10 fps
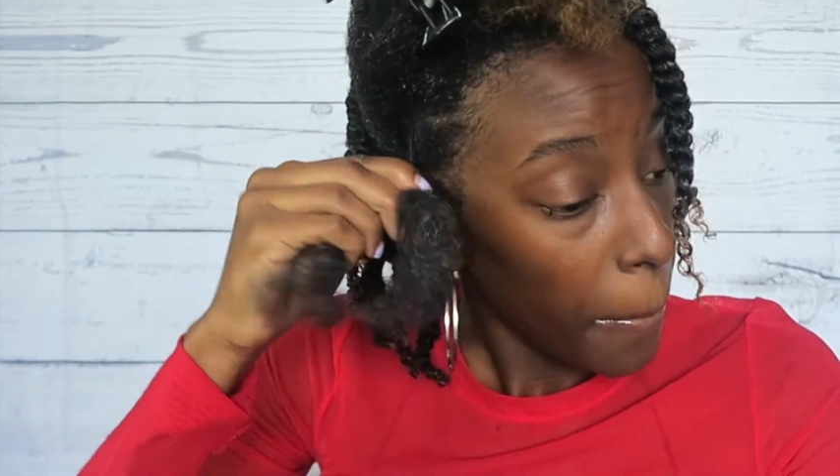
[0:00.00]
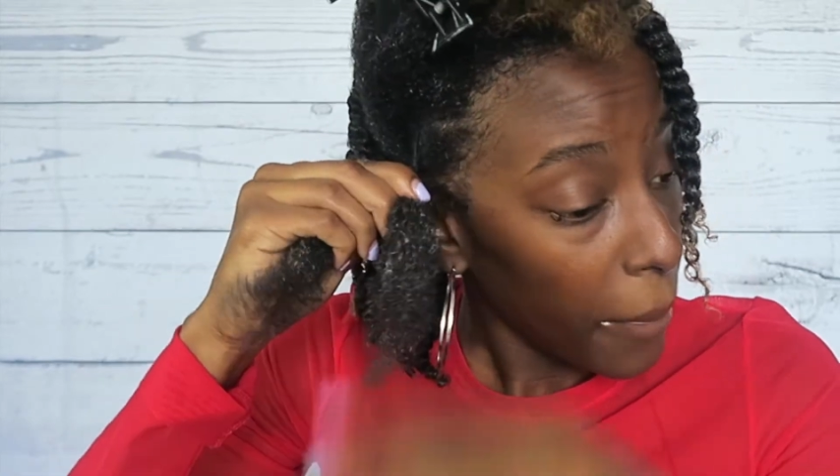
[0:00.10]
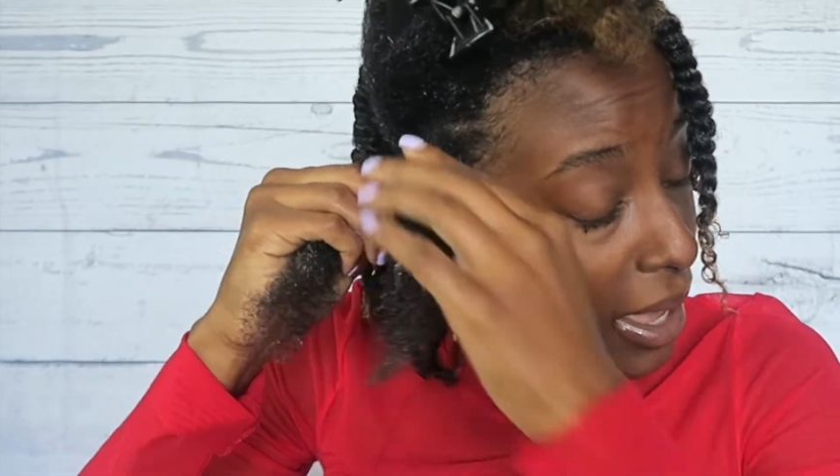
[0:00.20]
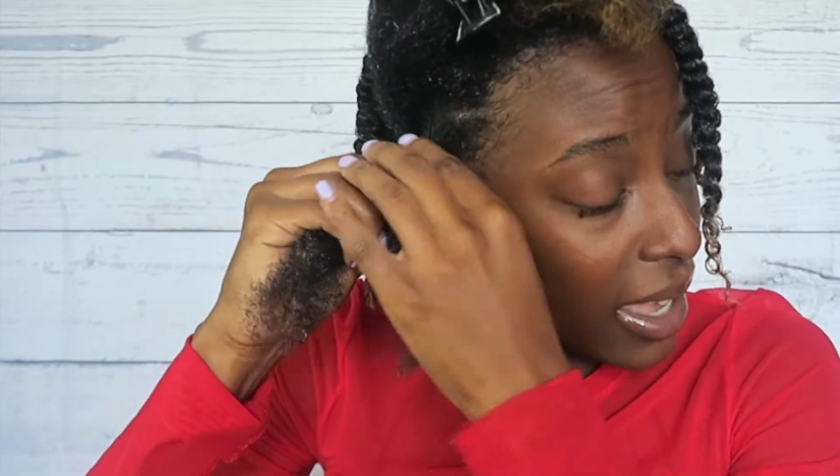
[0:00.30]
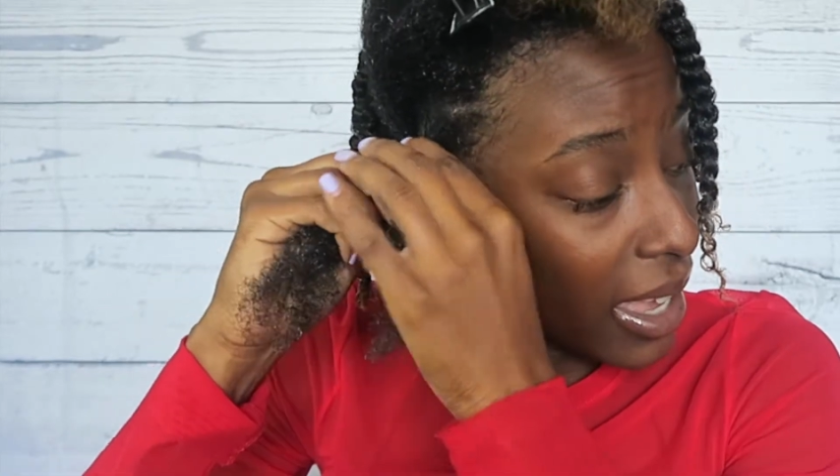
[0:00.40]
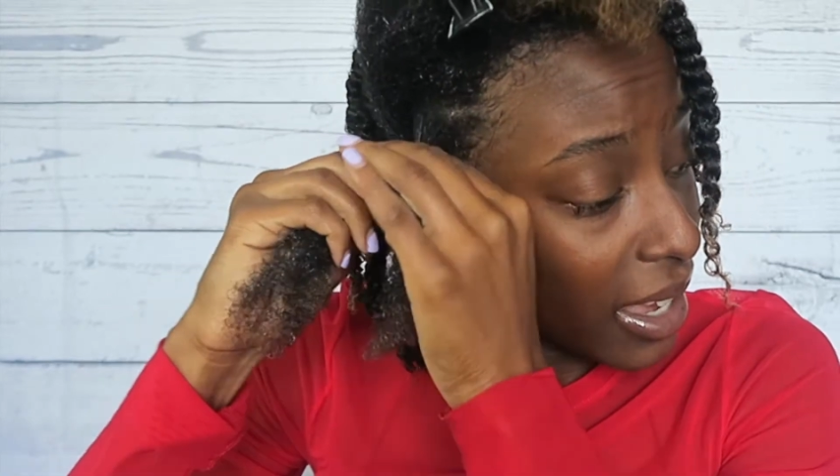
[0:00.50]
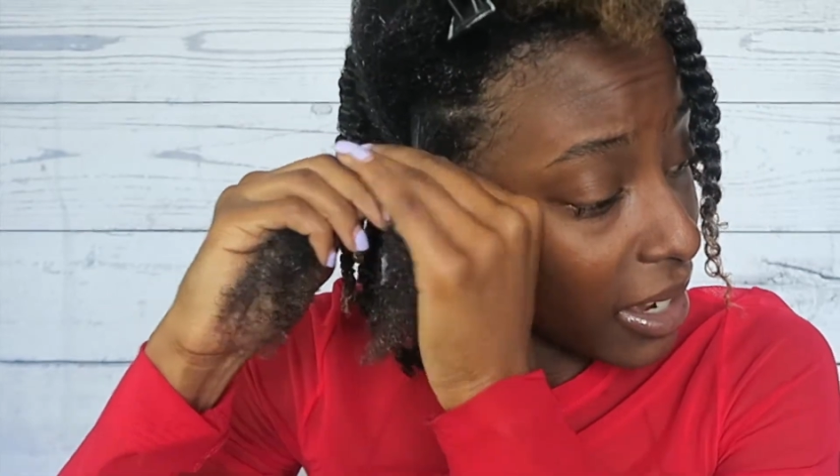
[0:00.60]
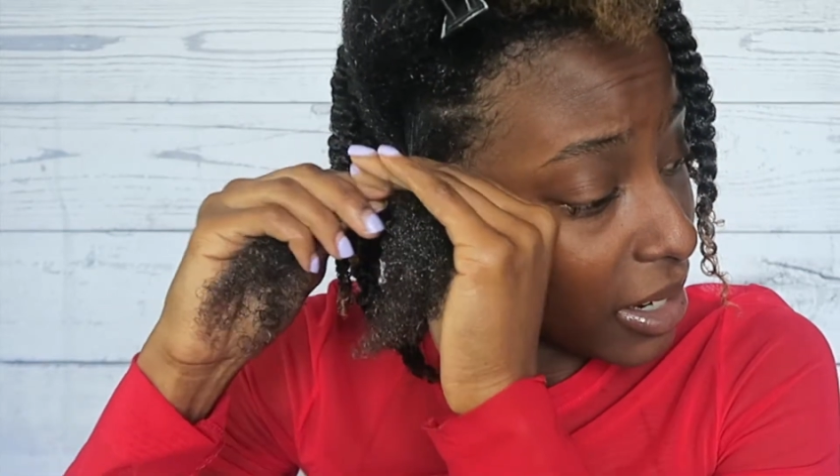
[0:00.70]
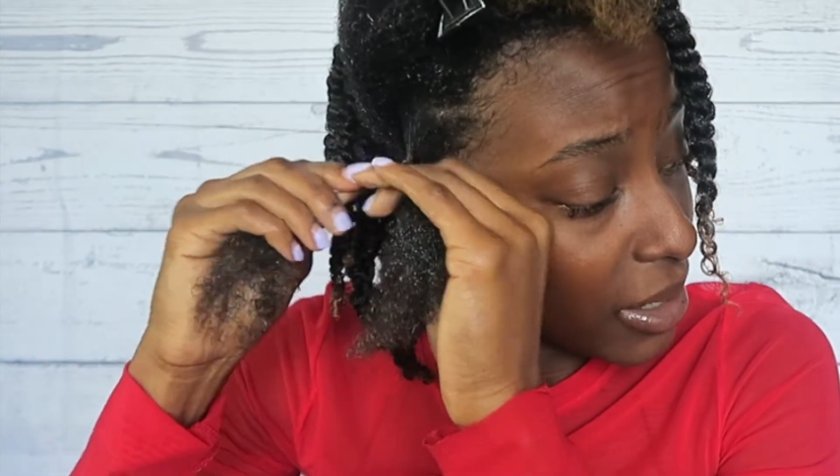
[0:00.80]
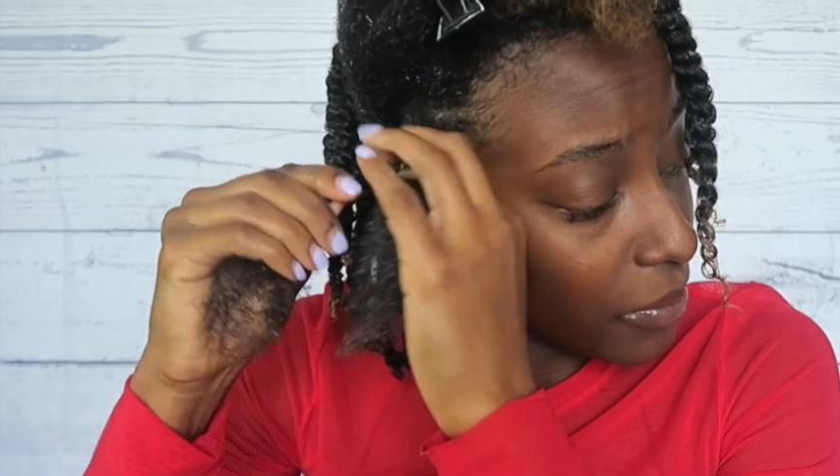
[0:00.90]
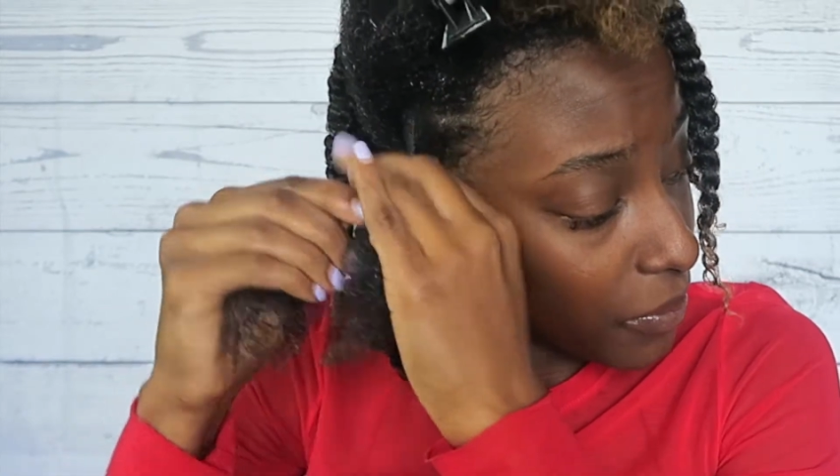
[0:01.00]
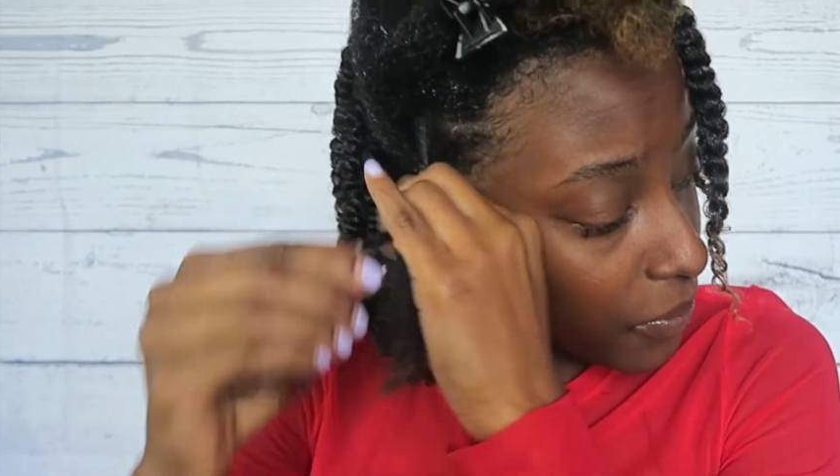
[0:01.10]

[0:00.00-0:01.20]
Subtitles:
my hair,